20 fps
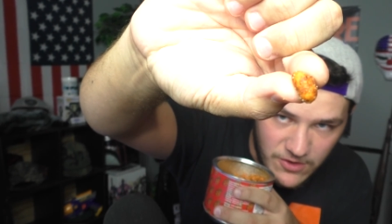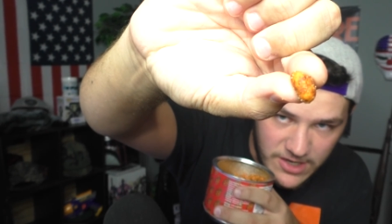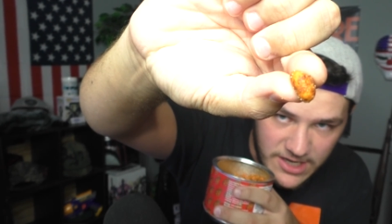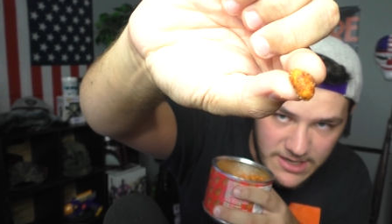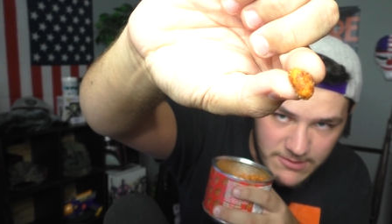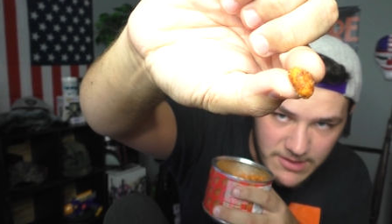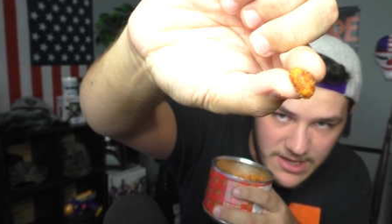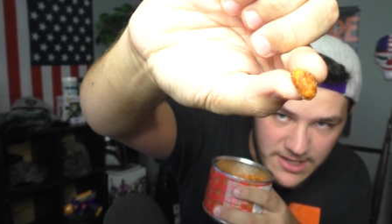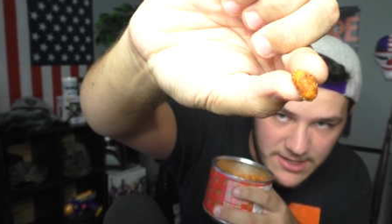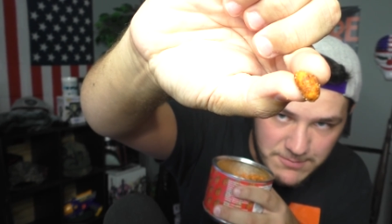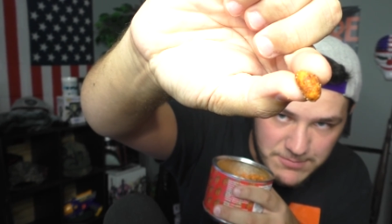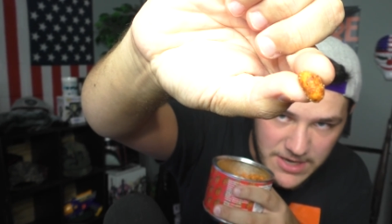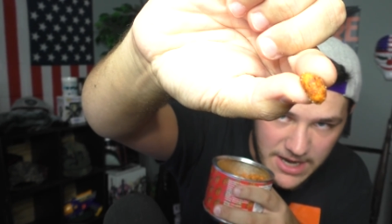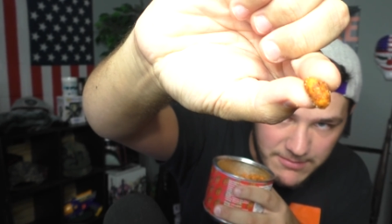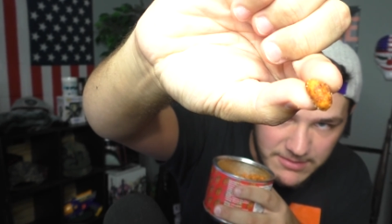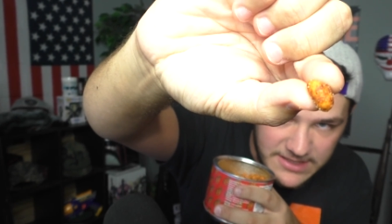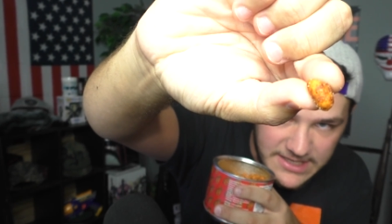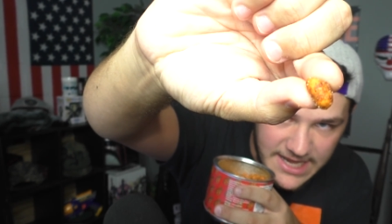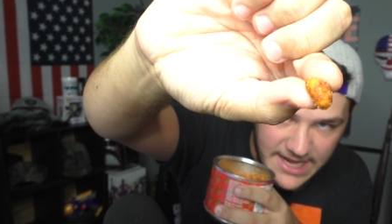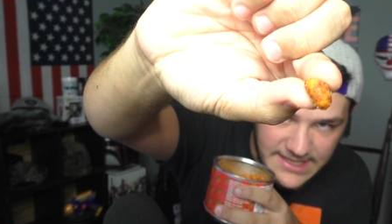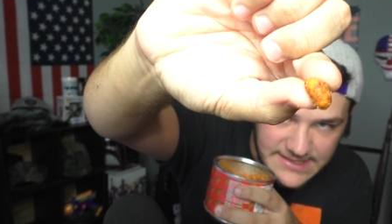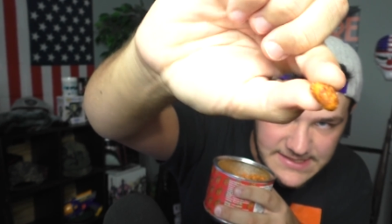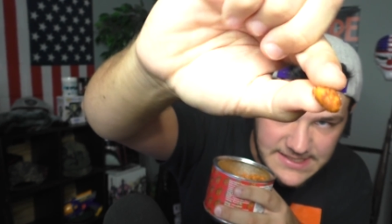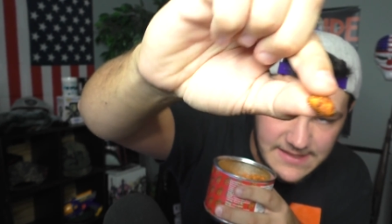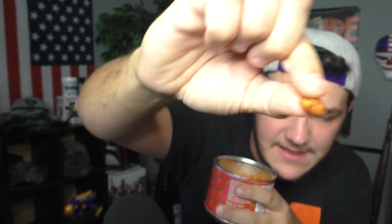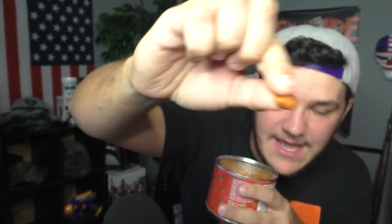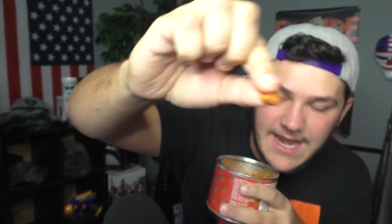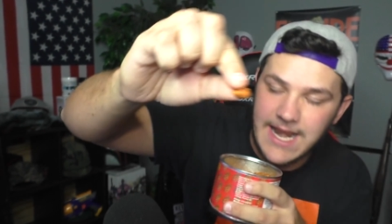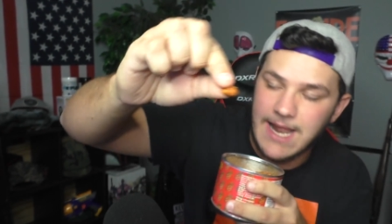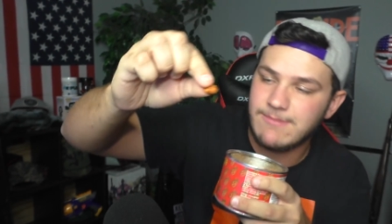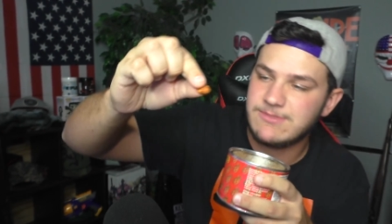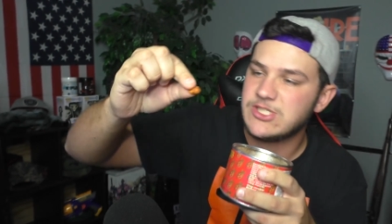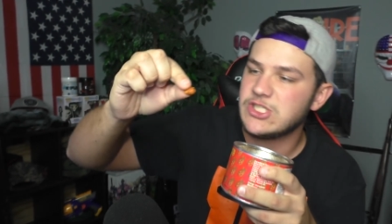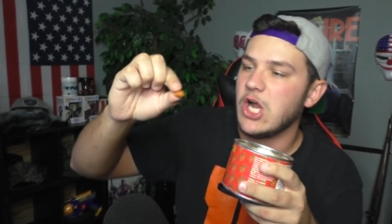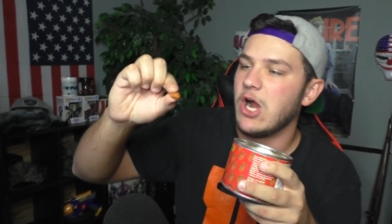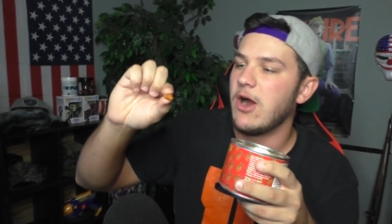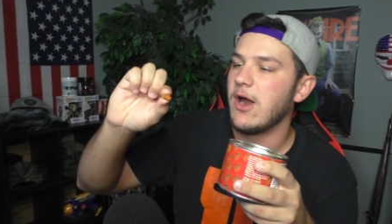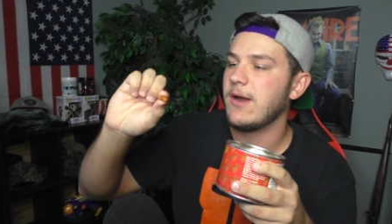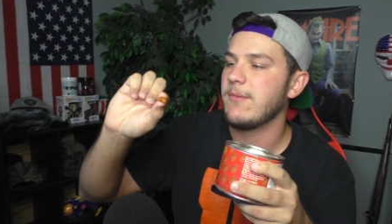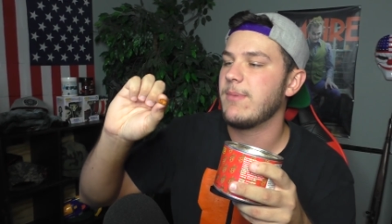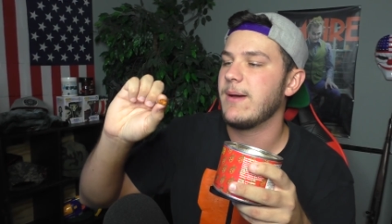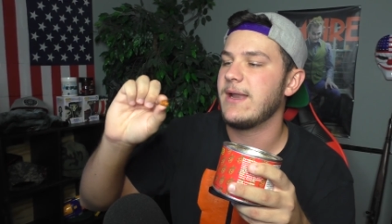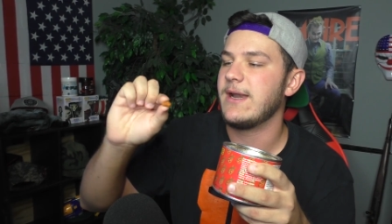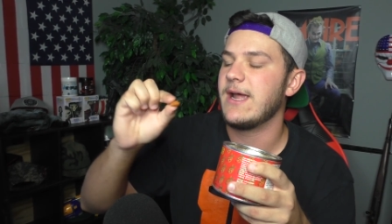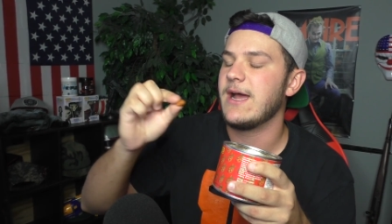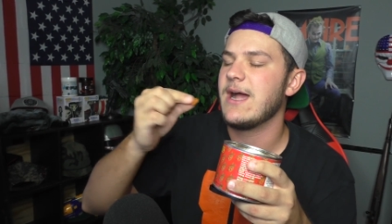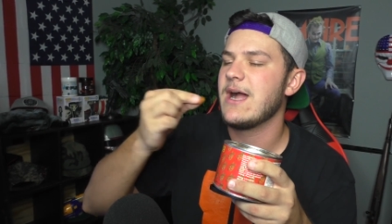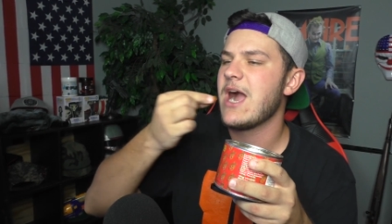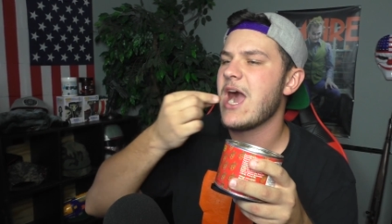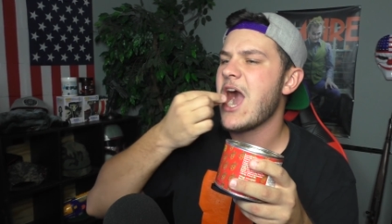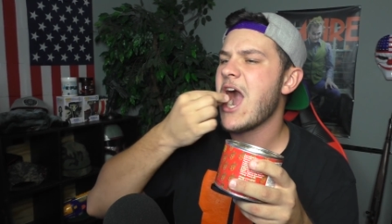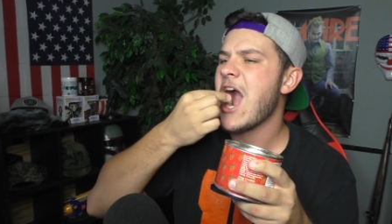on it. Well, you probably can't see that. I'm sorry, but uh